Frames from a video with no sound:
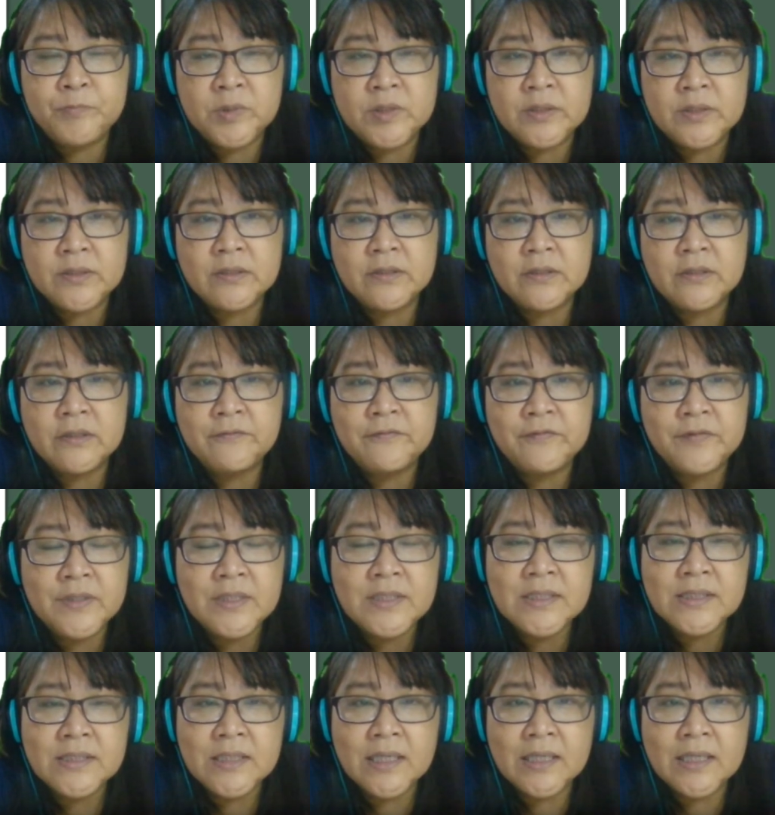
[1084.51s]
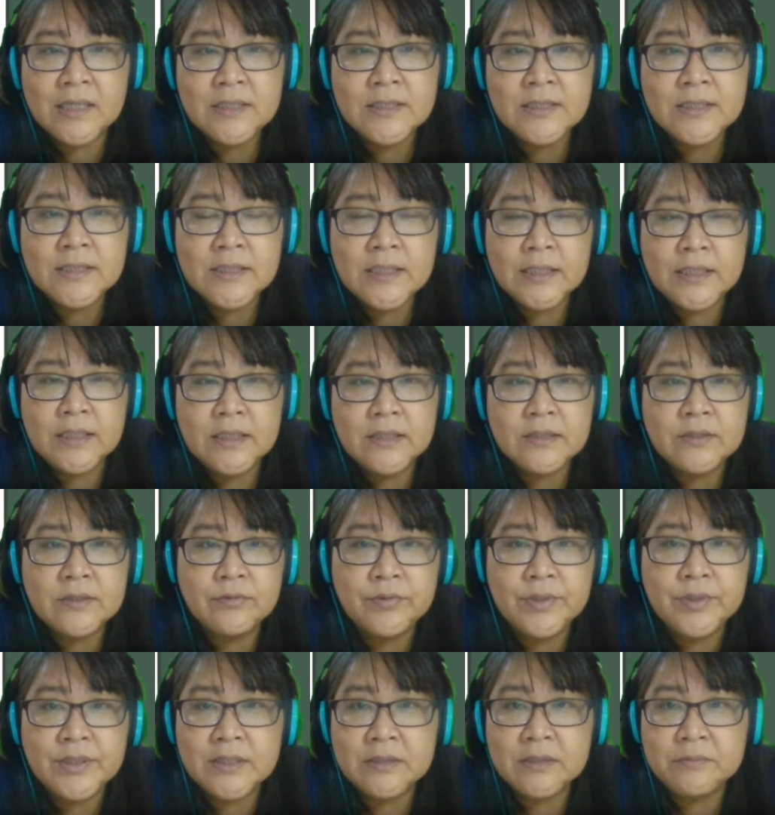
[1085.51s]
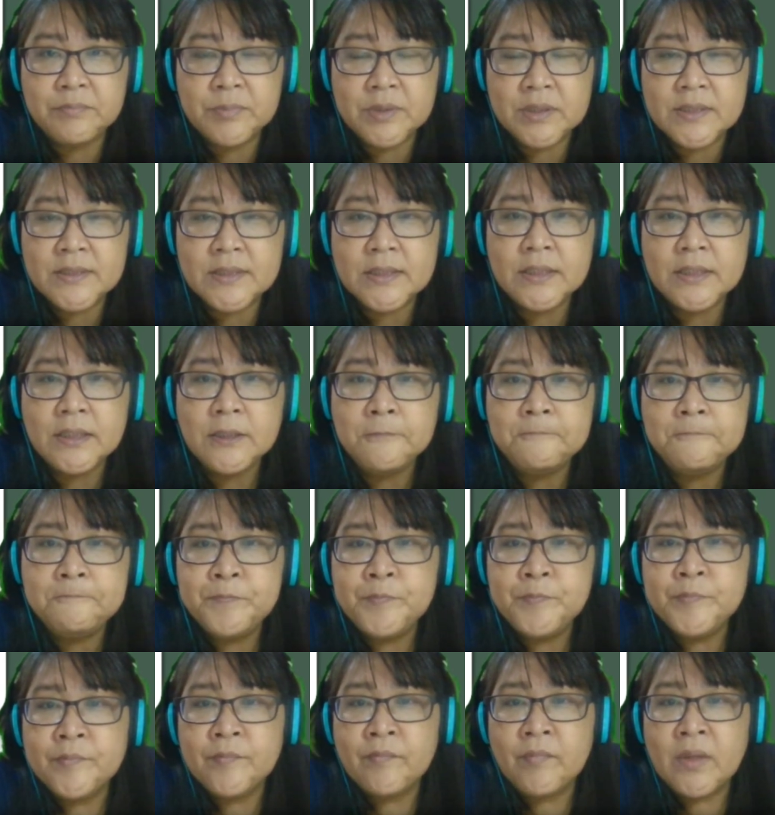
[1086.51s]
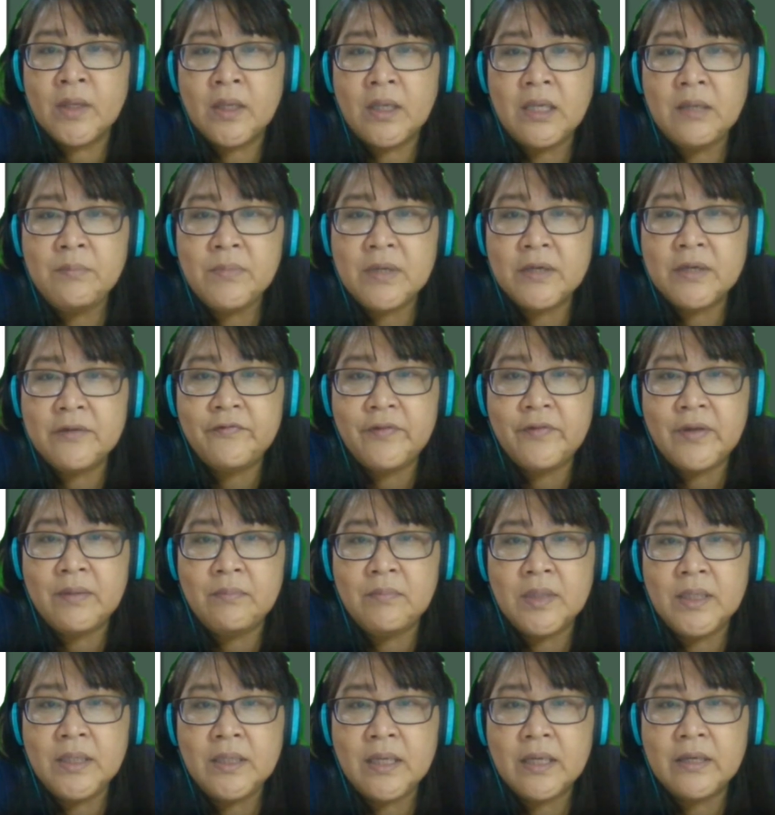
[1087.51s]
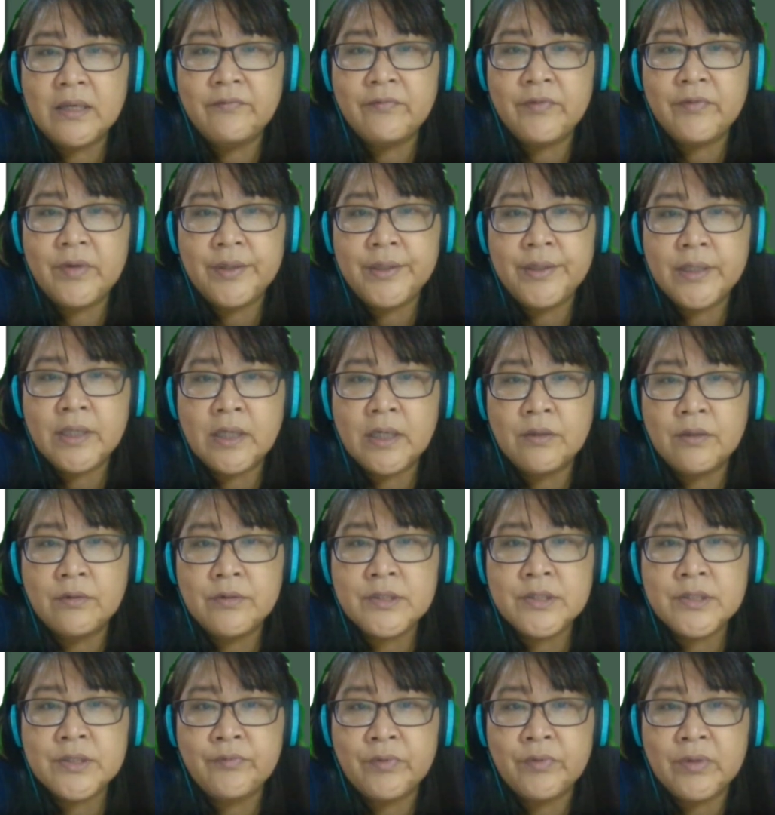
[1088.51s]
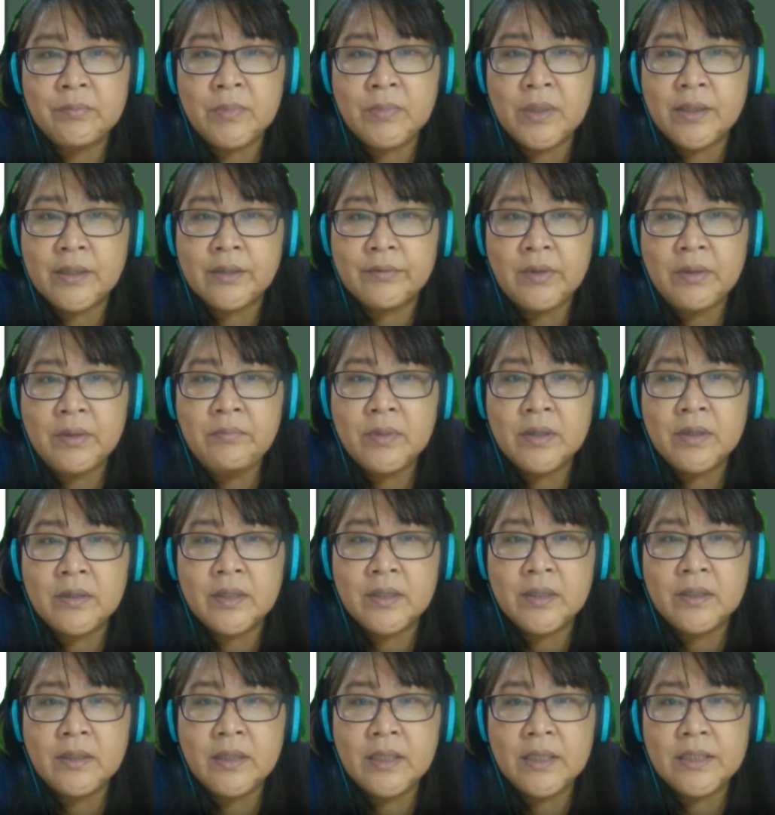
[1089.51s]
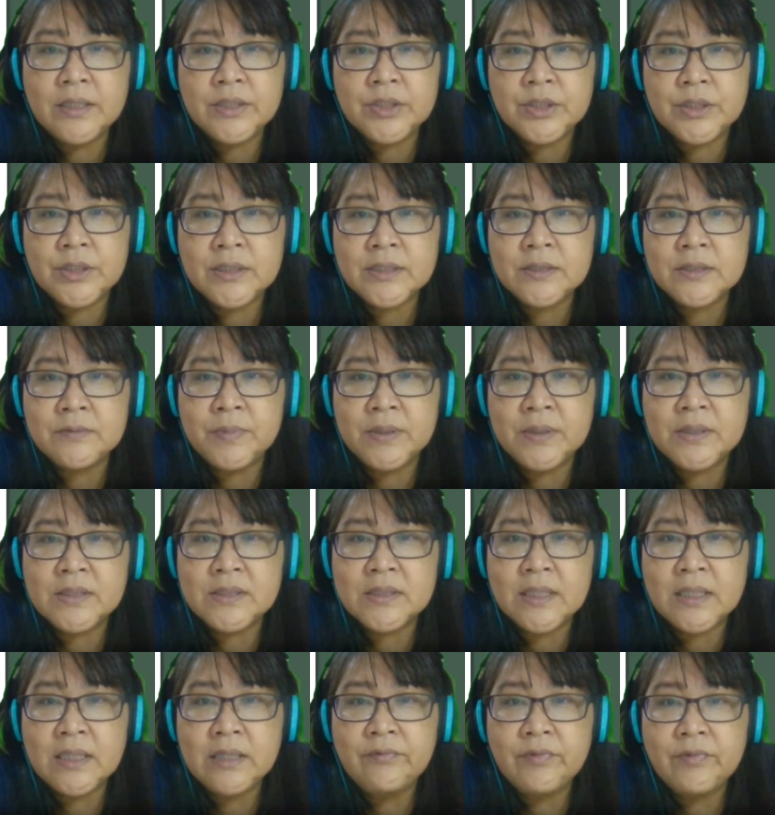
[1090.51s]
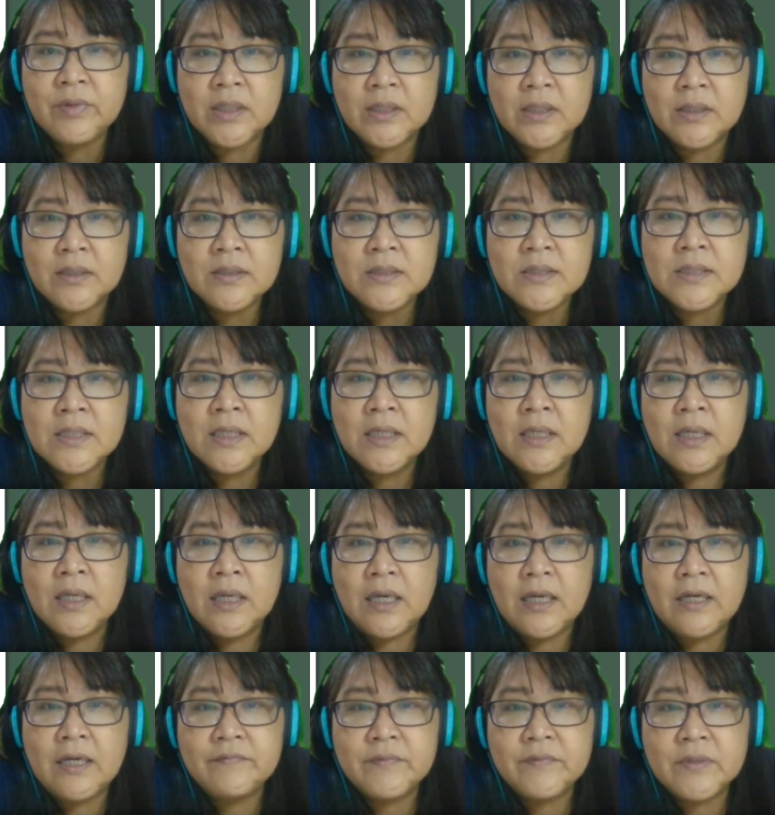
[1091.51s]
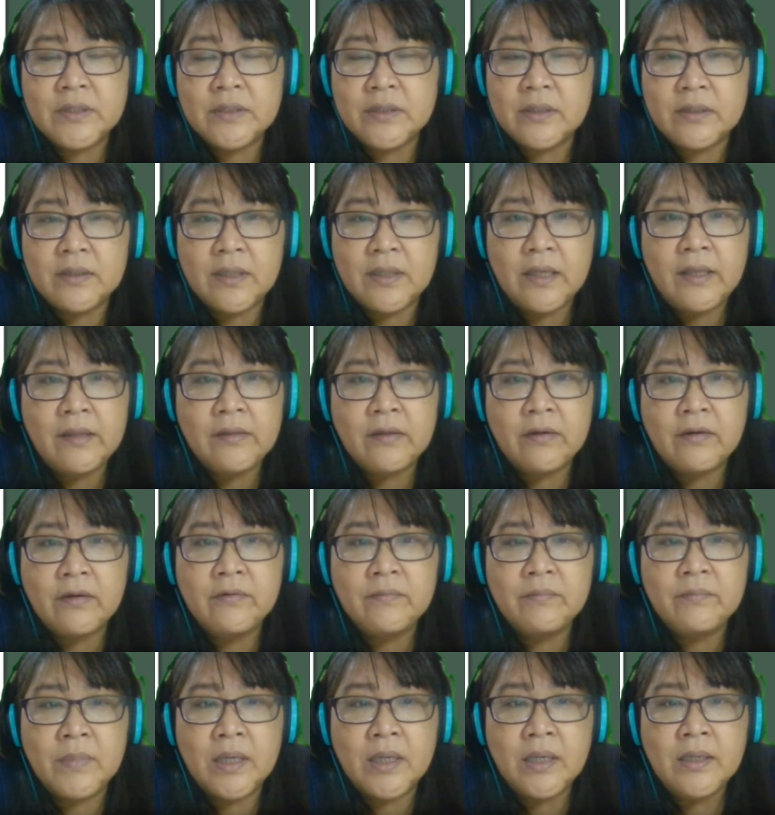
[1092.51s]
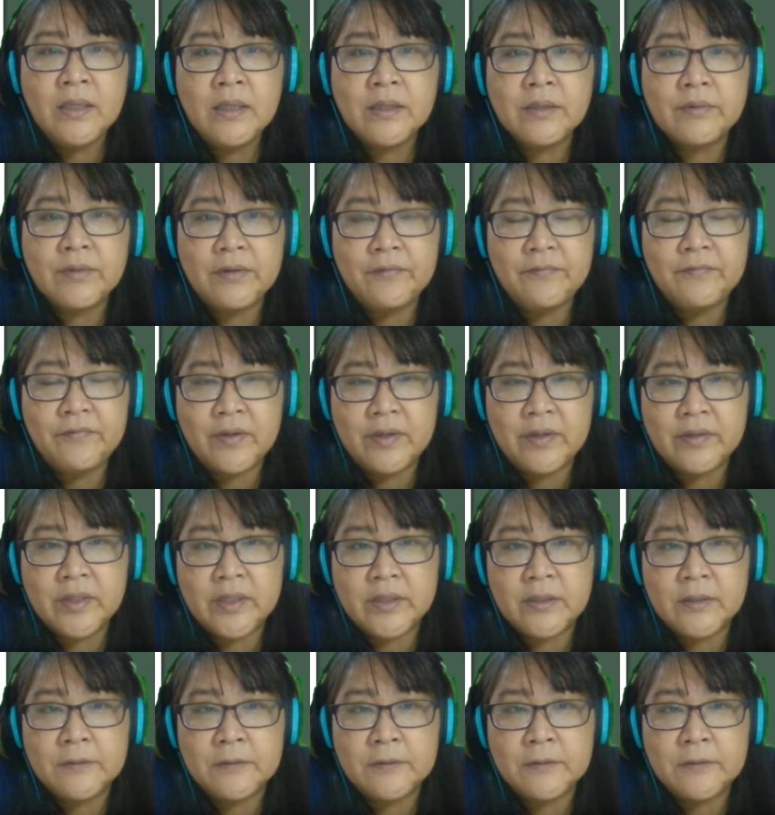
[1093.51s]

So the first task is who is the person. In my family, I'm very close with my grandmother as she's been staying with us after the death of my grandfather.